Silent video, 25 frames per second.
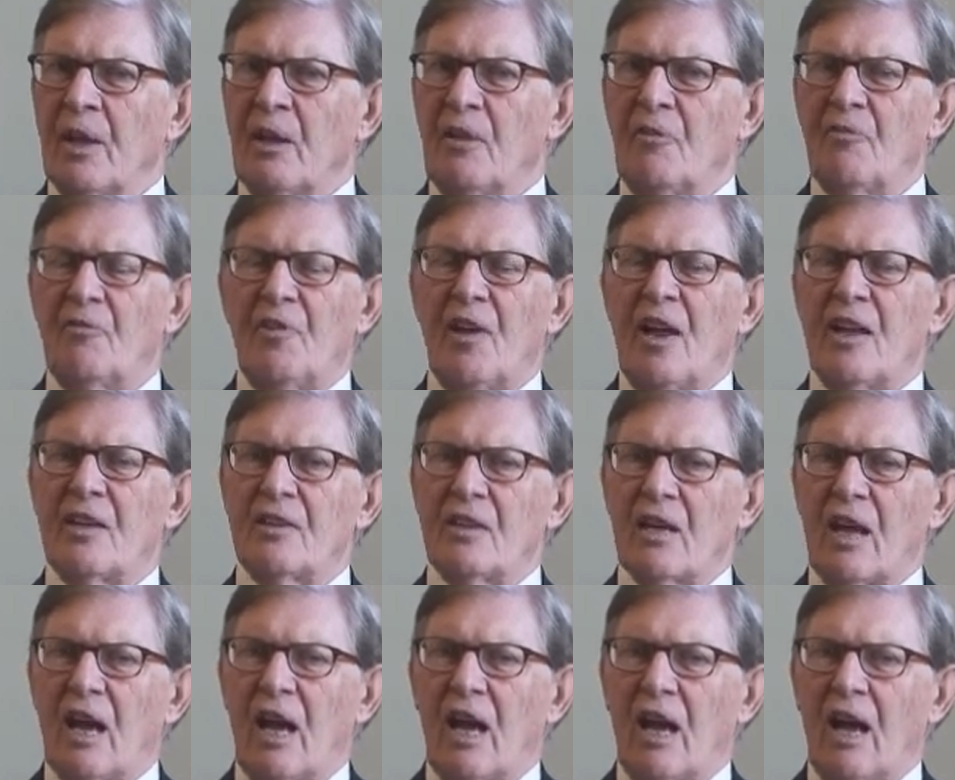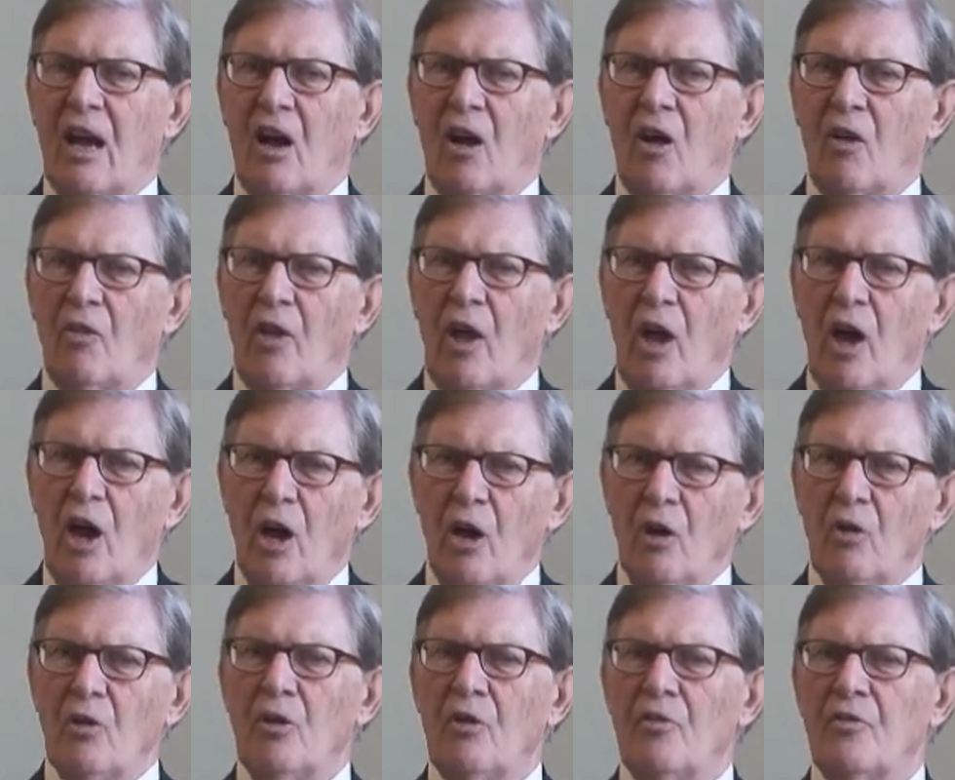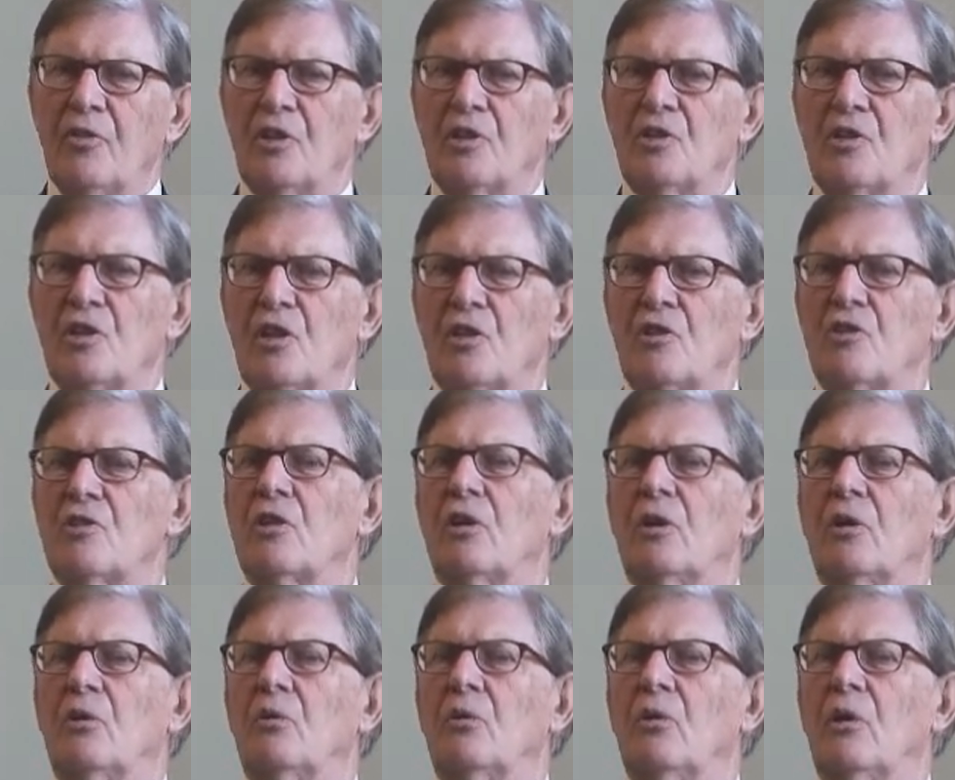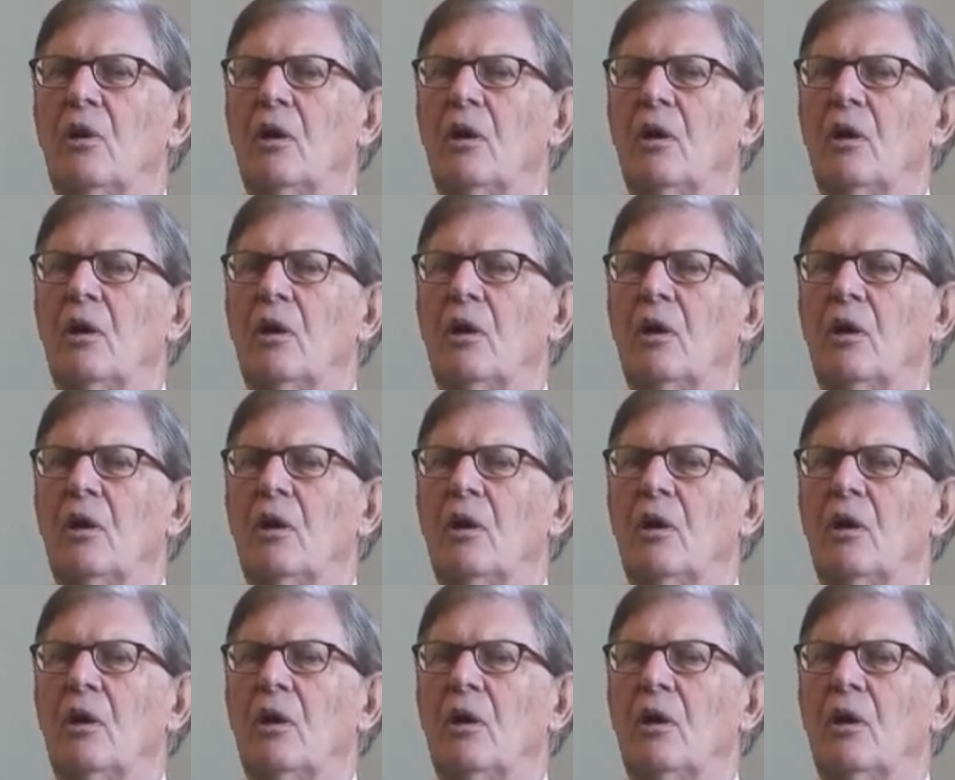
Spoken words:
In fact, on the whole of this issue,